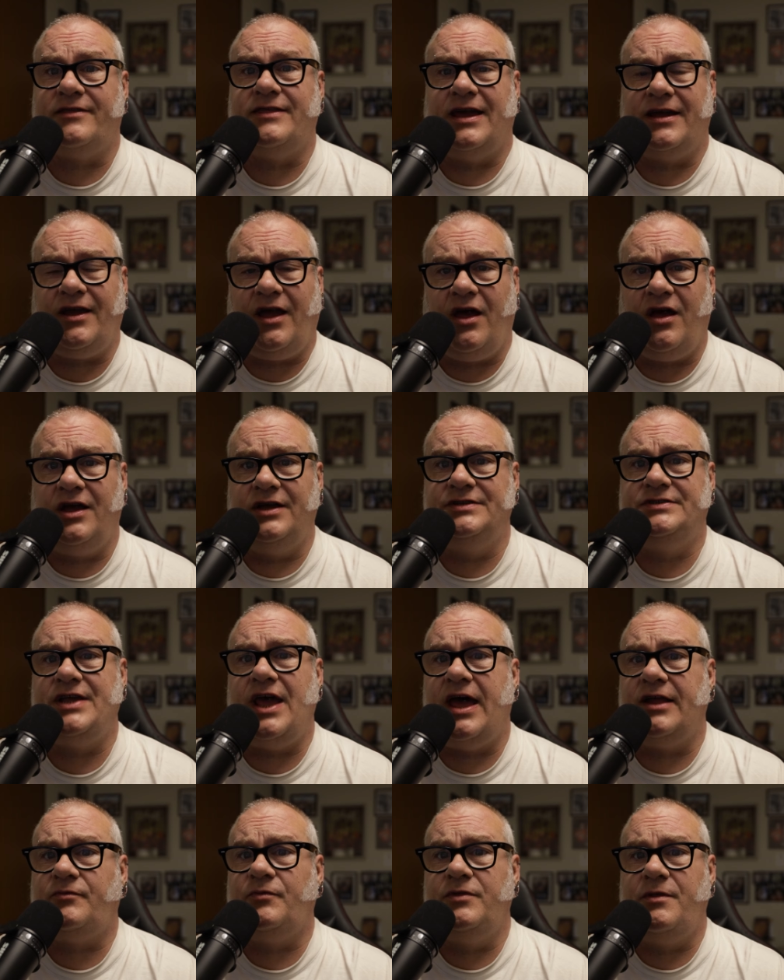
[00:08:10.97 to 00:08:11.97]
That
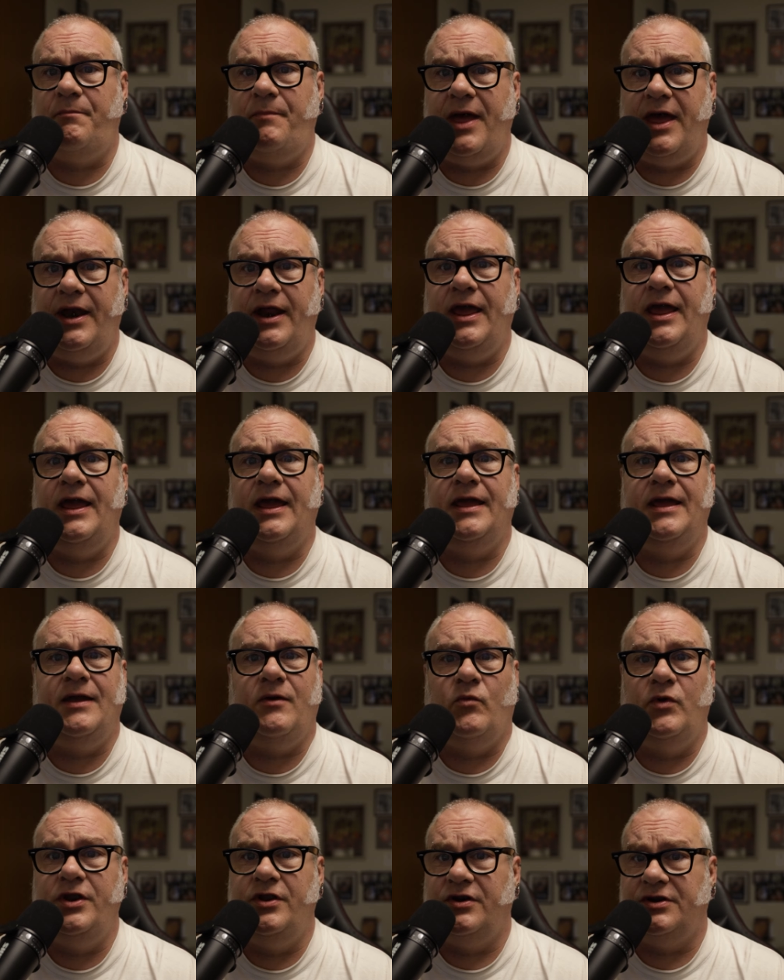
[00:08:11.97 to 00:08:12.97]
contact with the bedding
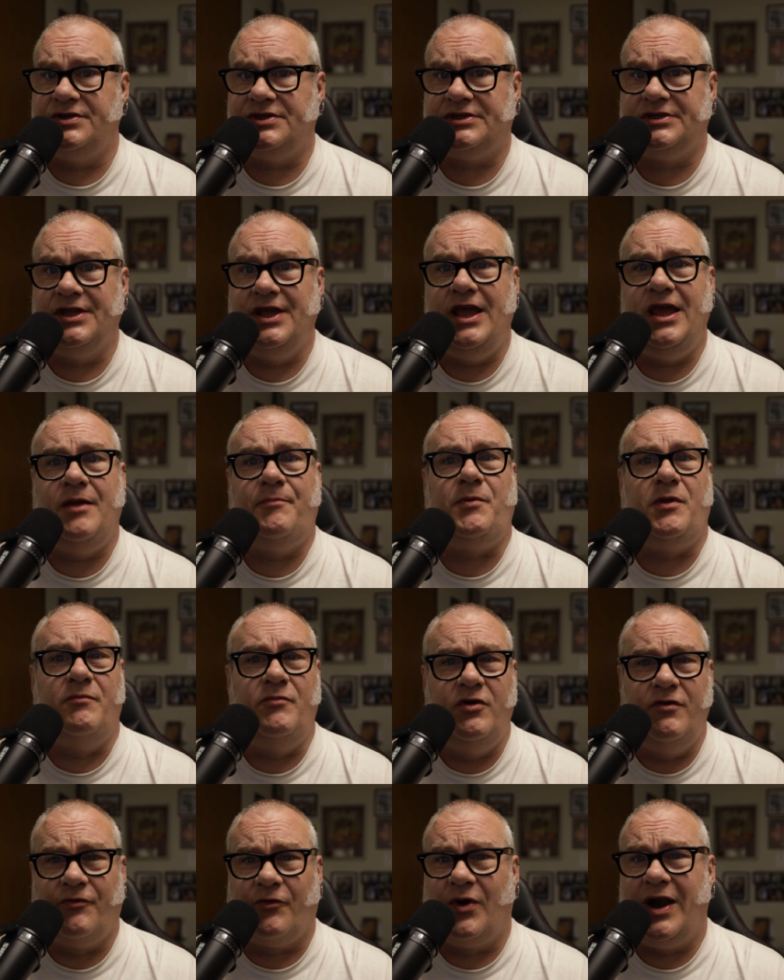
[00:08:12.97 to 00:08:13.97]
when you're asleep, you
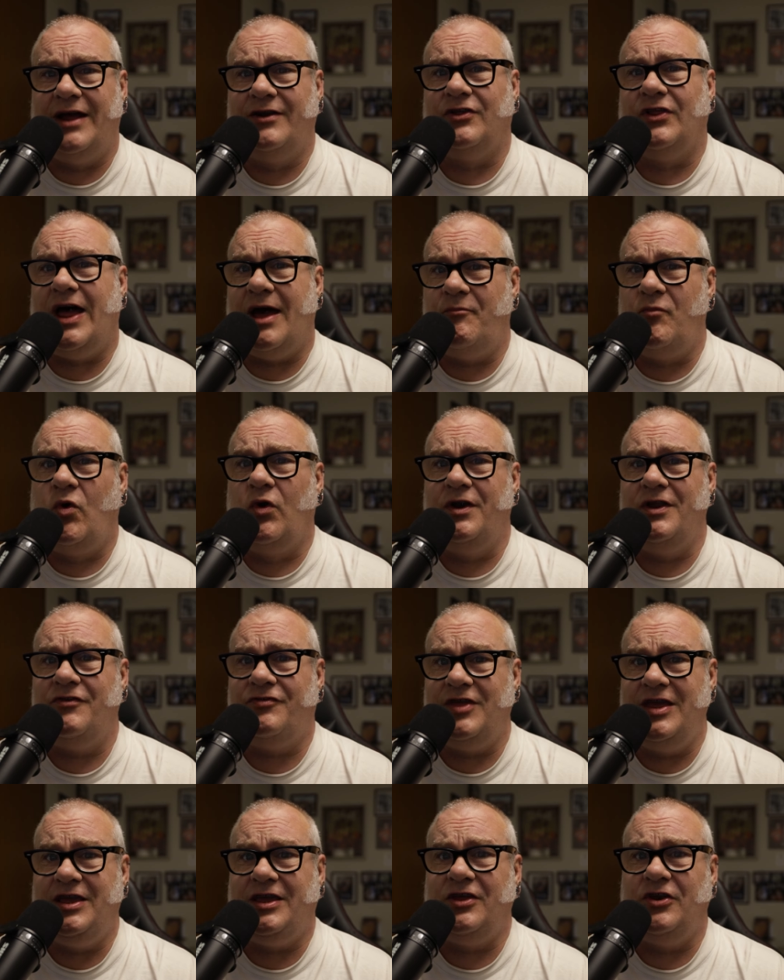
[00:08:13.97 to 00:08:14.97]
move around a lot more than you
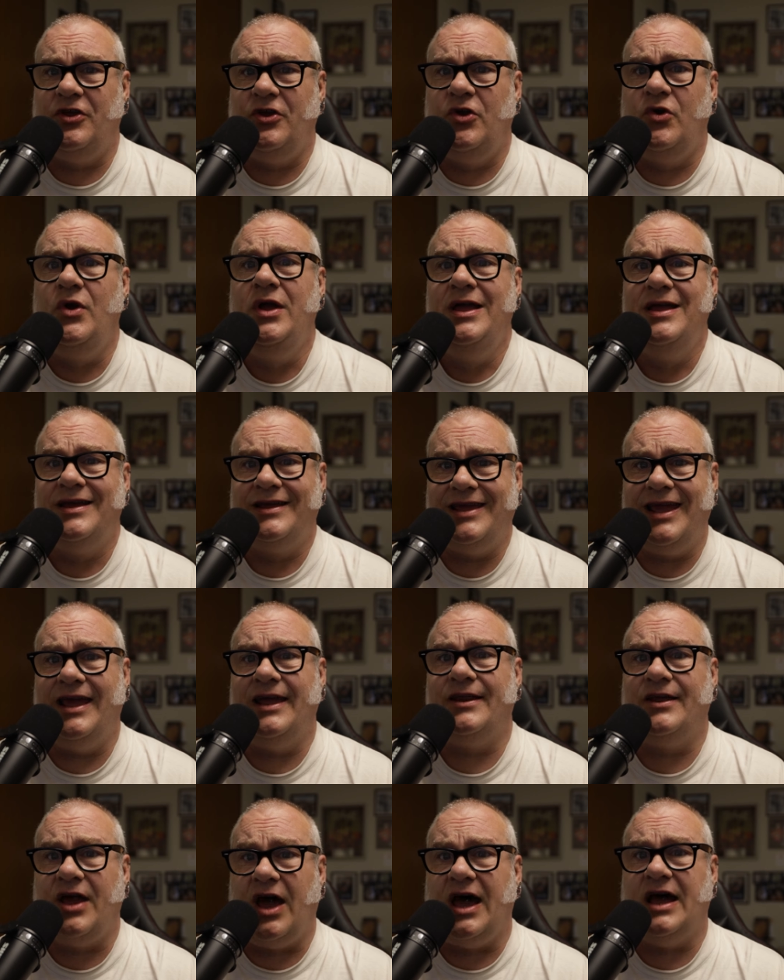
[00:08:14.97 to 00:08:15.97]
think you do,
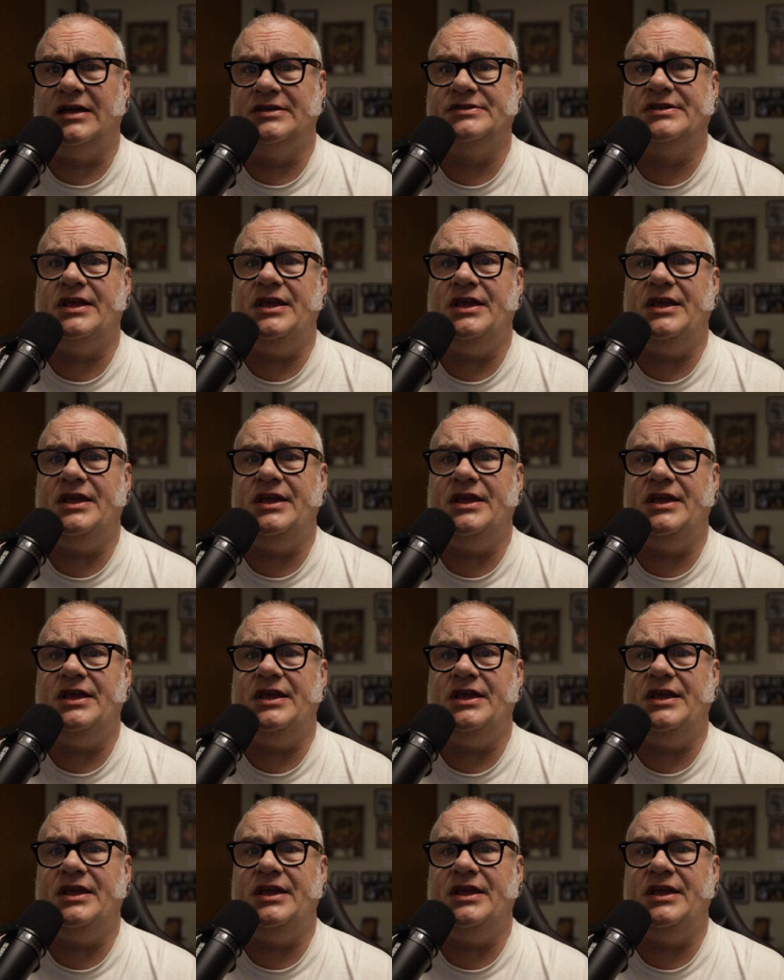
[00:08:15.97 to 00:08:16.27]
can cause